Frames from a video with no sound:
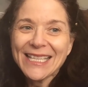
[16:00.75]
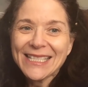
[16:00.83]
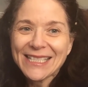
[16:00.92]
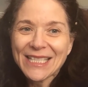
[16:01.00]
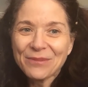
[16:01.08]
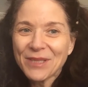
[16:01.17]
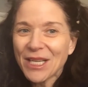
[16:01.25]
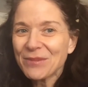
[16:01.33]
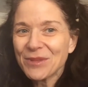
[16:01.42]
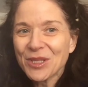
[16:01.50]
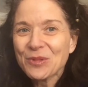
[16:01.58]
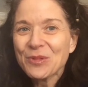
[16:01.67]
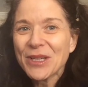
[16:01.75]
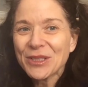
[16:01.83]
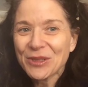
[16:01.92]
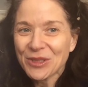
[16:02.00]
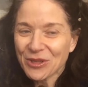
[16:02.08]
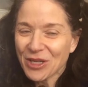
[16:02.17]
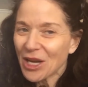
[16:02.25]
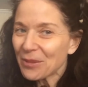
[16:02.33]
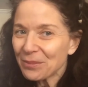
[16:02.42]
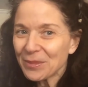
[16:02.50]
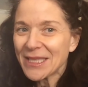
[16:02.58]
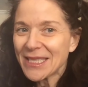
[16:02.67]
Sometimes the winners are
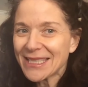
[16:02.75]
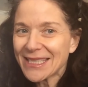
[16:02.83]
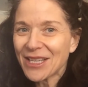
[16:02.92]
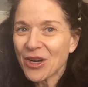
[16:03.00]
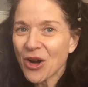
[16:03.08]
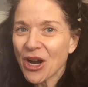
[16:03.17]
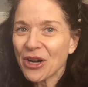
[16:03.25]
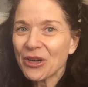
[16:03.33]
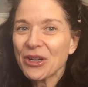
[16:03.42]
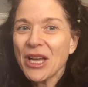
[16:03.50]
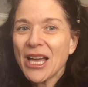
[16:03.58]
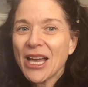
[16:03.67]
companies that are